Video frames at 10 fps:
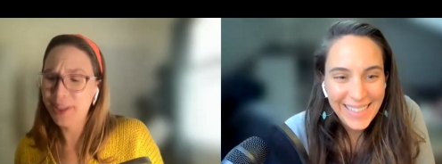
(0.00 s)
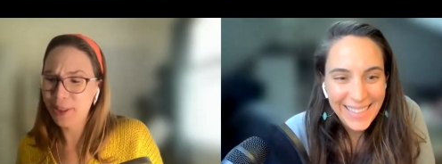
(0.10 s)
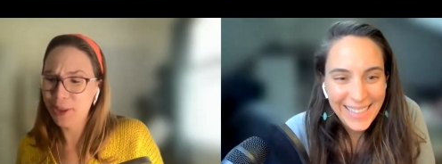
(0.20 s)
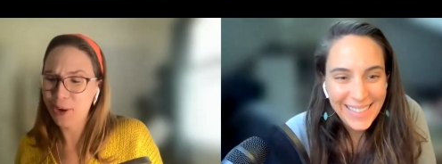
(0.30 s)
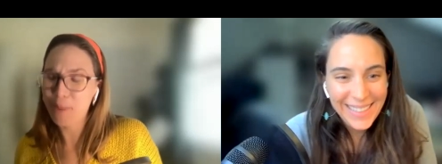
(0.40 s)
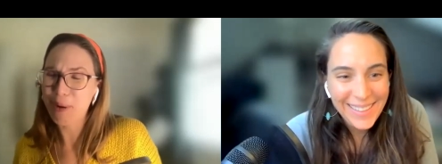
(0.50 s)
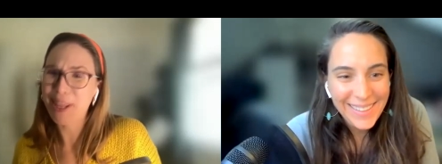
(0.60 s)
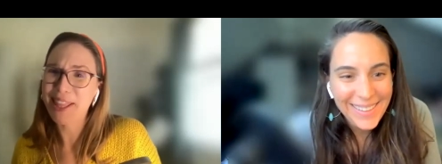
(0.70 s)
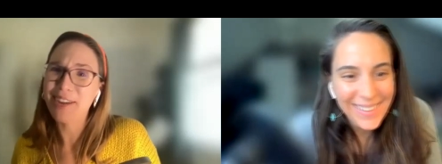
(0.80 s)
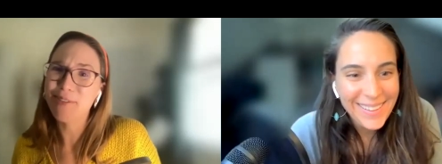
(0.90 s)
Speaker 1: they're a
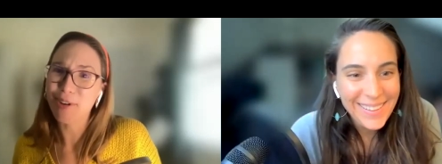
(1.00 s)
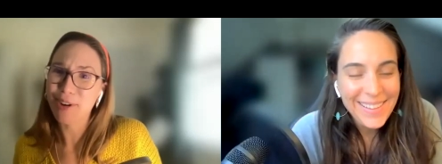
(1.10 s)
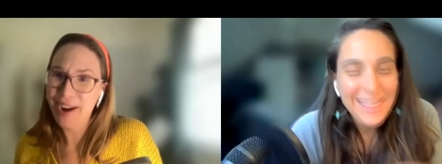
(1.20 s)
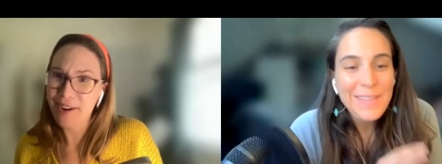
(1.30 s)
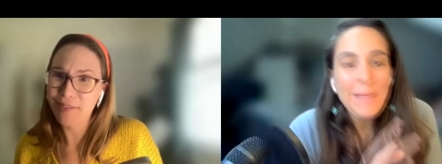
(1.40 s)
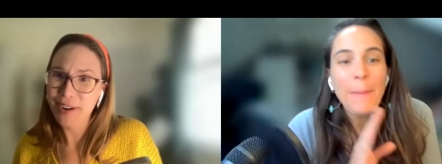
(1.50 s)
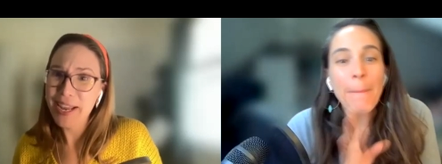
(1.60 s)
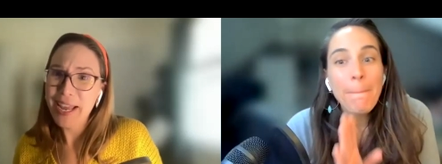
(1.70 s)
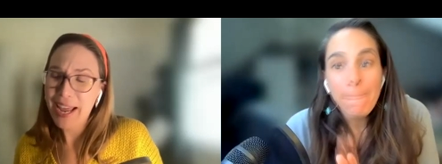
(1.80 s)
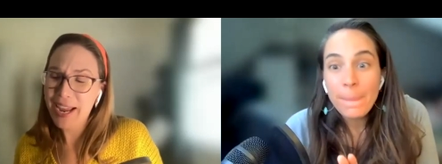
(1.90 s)
big thing for
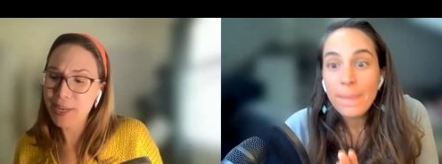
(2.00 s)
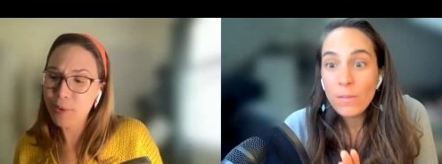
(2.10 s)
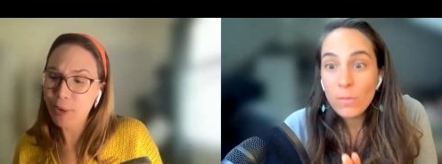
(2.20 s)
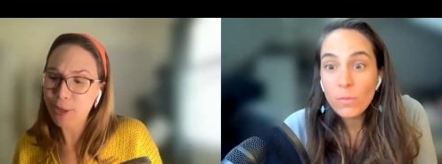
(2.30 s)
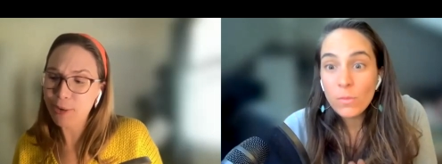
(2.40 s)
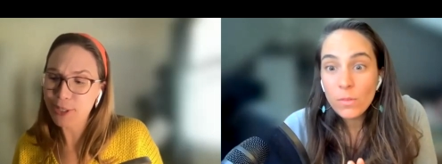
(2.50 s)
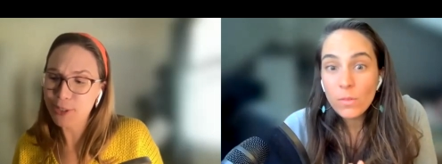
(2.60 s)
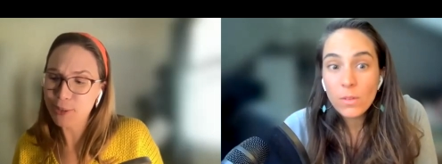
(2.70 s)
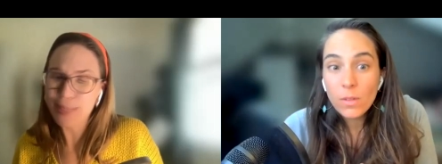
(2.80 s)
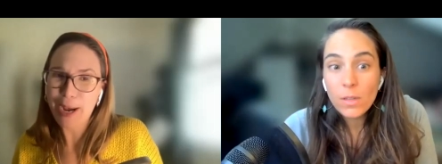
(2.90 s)
anyone who
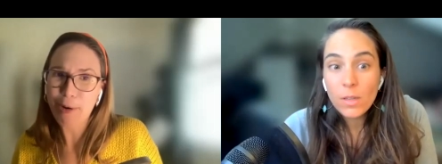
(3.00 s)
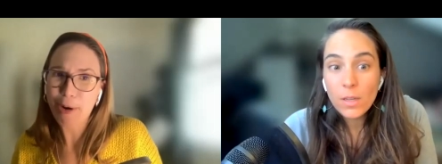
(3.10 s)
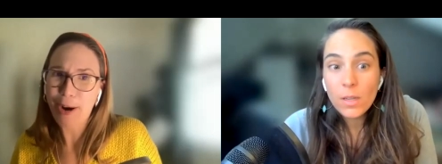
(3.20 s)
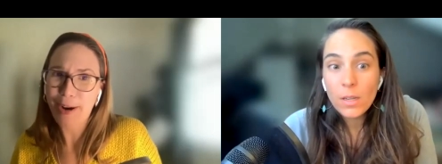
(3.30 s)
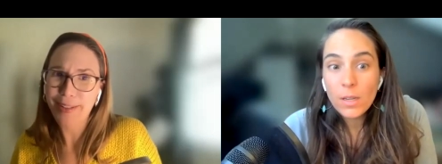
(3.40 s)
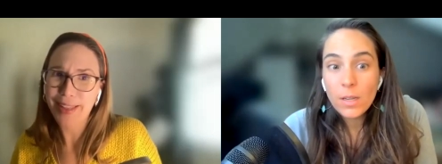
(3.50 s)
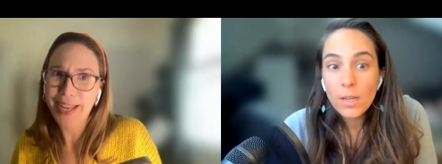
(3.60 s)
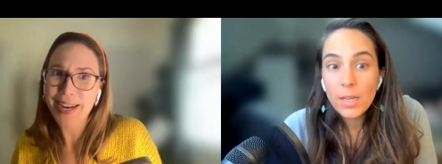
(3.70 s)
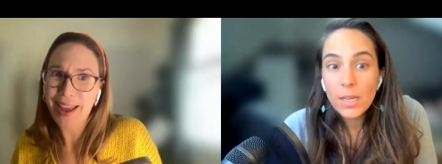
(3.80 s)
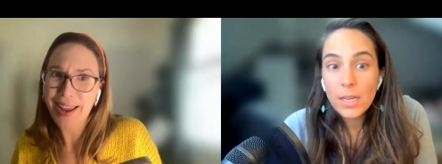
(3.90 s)
consumes alcohol.
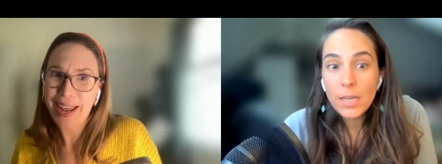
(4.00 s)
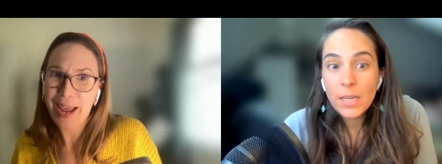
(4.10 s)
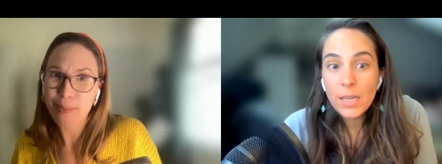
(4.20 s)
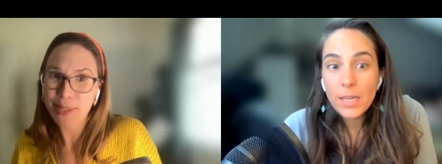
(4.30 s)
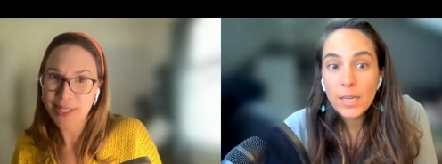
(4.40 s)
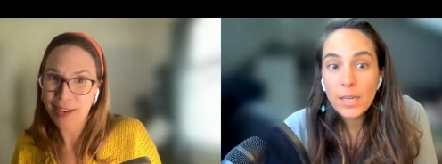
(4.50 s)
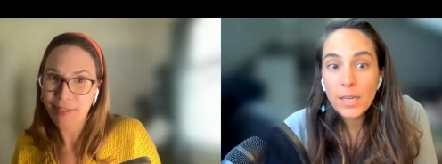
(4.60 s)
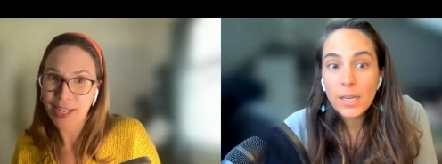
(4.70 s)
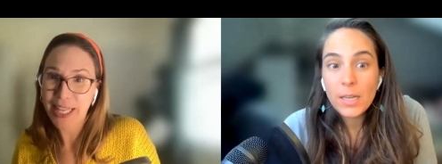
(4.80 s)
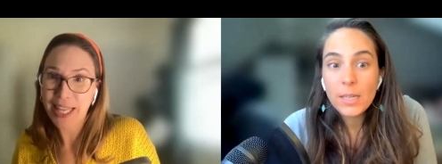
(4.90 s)
Like a nightcap is
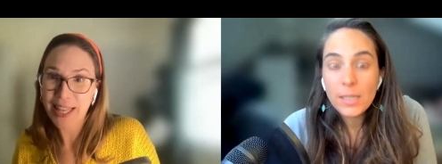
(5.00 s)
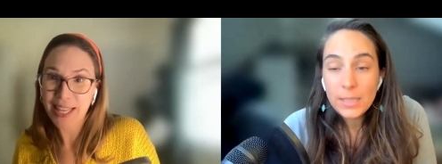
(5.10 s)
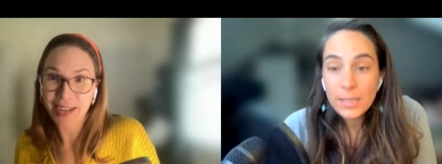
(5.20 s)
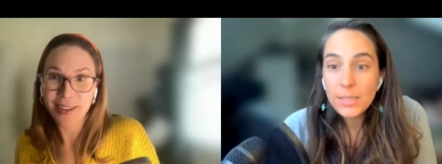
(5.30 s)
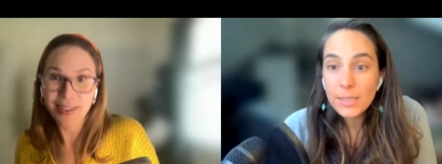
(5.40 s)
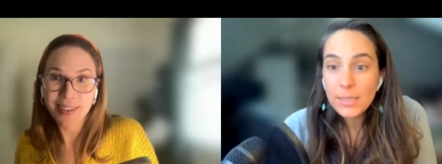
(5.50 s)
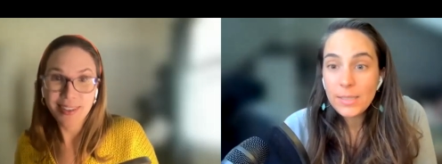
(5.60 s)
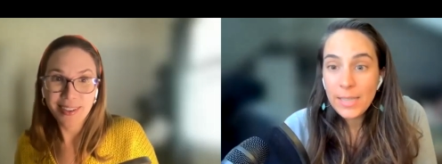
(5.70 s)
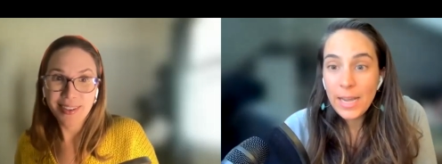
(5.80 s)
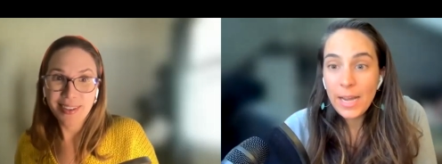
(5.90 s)
definitely a thing.
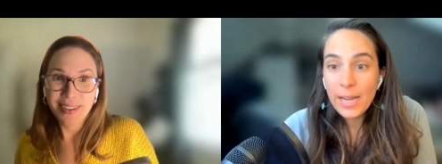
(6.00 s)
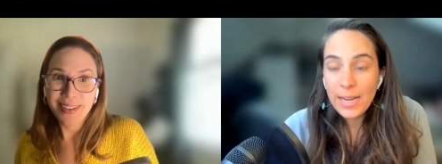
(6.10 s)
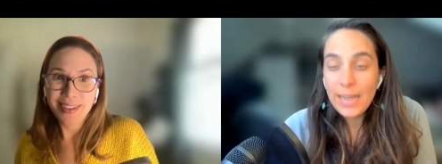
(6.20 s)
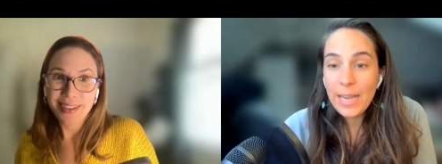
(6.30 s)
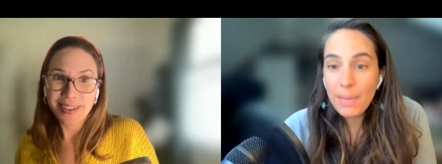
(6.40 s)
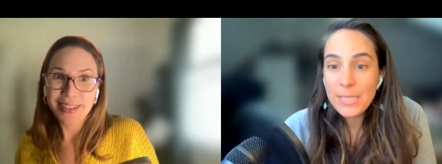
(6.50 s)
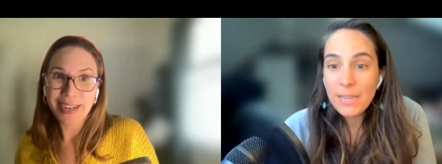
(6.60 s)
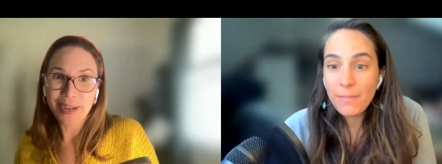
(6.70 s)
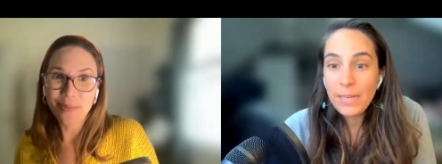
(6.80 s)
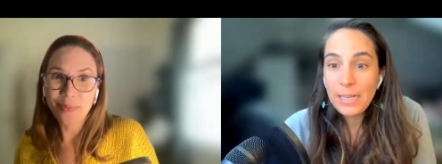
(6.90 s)
Speaker 2: Yeah, a nightcap is
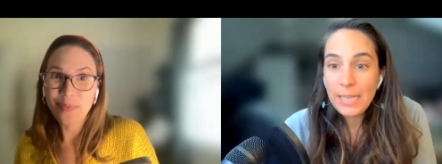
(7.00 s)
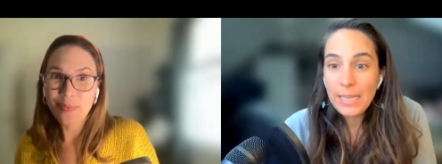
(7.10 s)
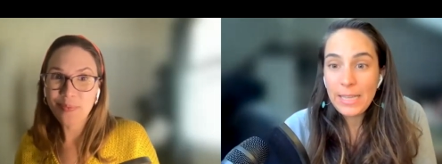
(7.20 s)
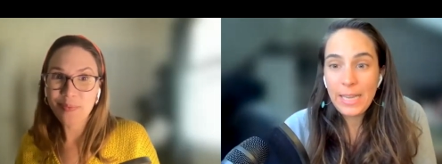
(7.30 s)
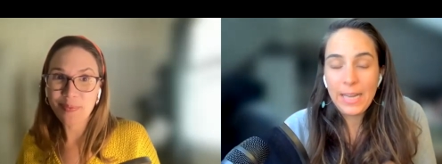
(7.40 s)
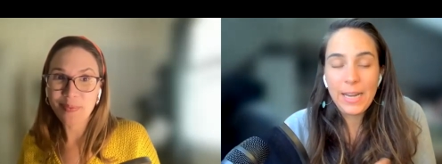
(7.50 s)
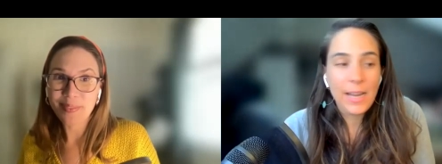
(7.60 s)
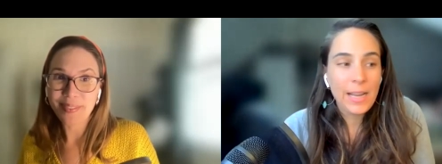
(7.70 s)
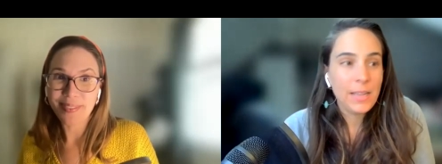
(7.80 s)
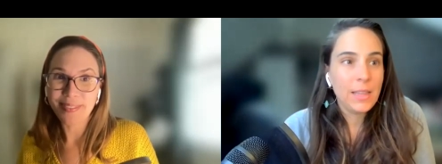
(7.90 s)
yeah. definitely a thing, and
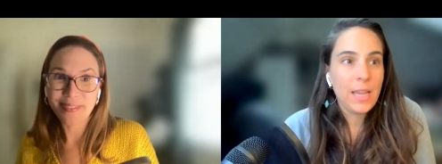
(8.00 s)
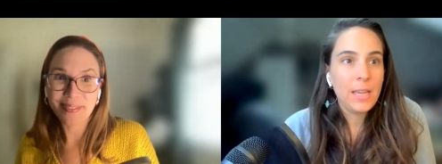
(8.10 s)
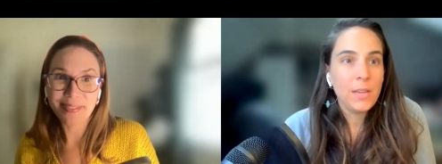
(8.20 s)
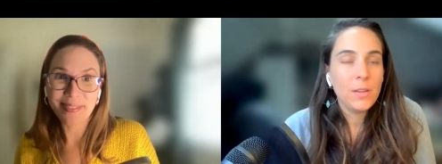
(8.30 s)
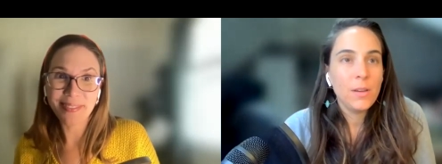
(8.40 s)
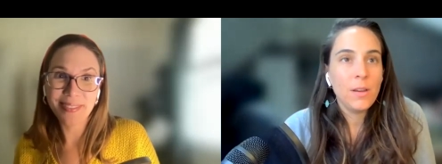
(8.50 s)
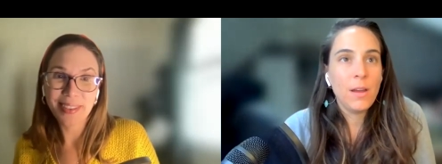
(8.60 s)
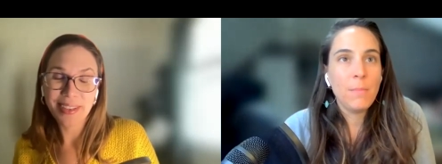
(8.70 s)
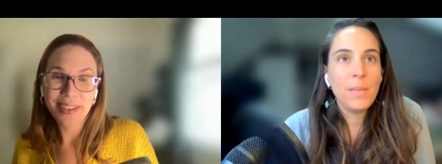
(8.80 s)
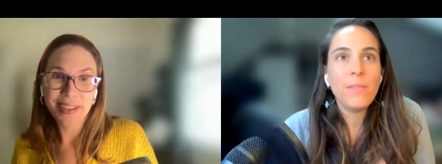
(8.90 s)
I like mm-hmm.
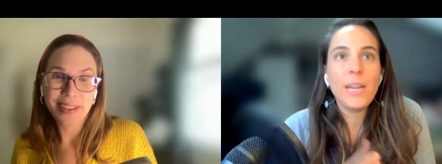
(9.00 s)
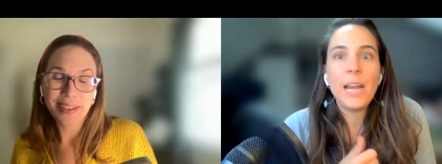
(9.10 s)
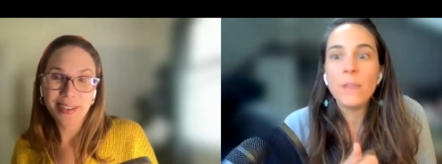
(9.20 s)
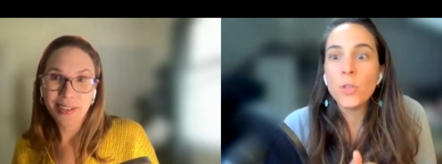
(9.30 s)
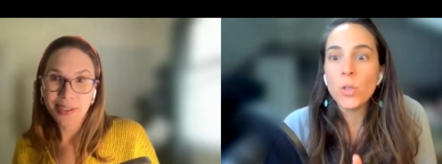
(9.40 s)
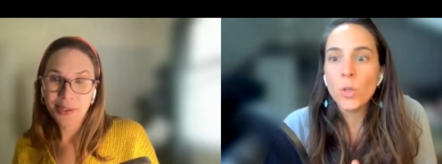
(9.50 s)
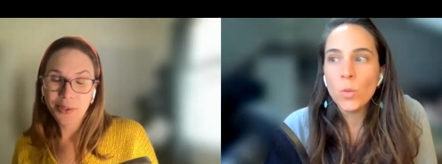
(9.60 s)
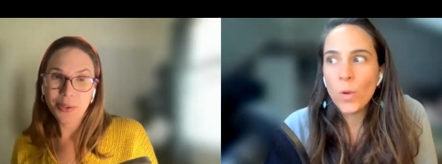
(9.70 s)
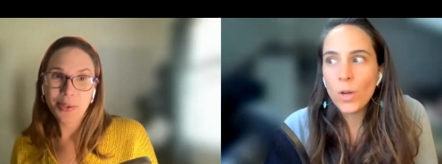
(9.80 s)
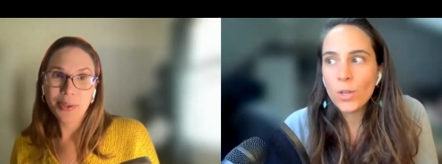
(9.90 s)
um, even after
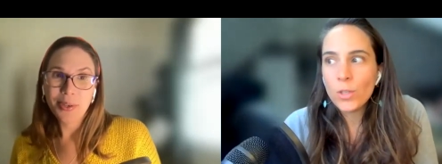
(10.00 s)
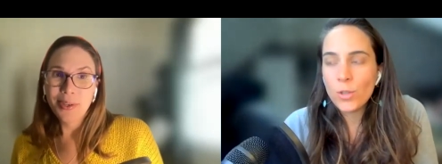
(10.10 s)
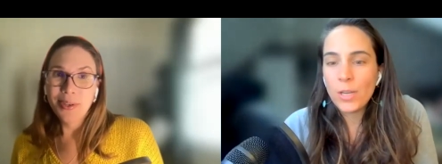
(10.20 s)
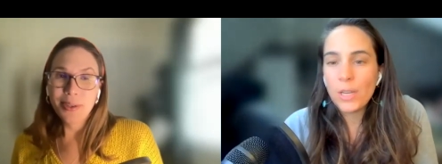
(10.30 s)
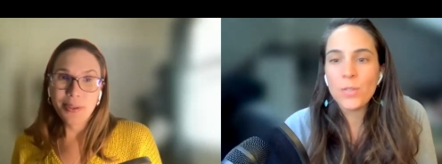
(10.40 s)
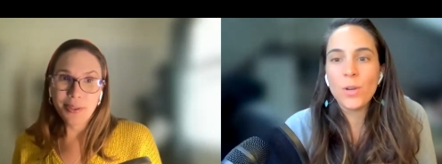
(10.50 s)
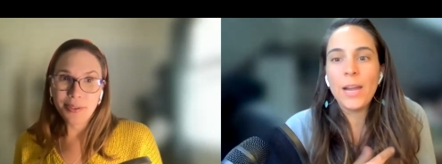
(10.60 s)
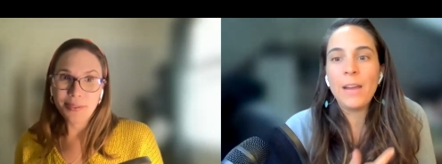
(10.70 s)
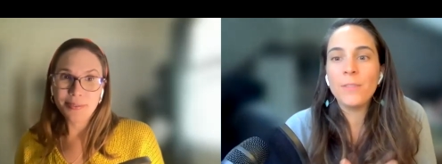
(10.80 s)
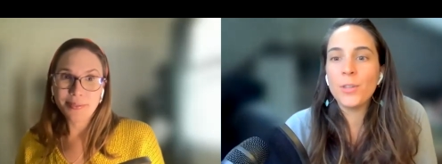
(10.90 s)
work drinks
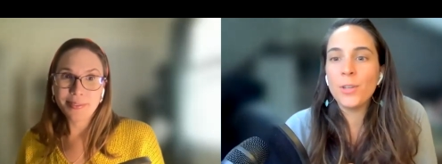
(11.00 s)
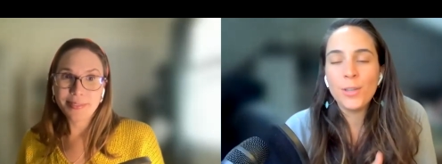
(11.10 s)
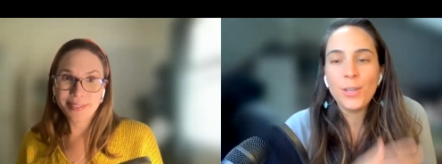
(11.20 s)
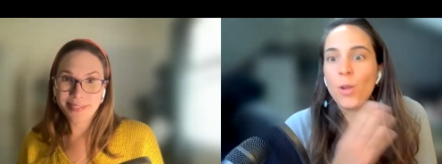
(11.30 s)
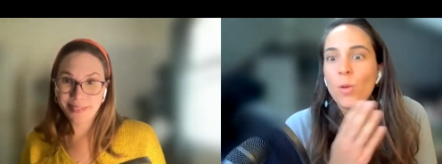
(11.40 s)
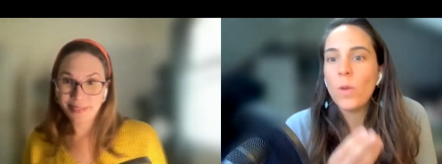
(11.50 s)
or after you know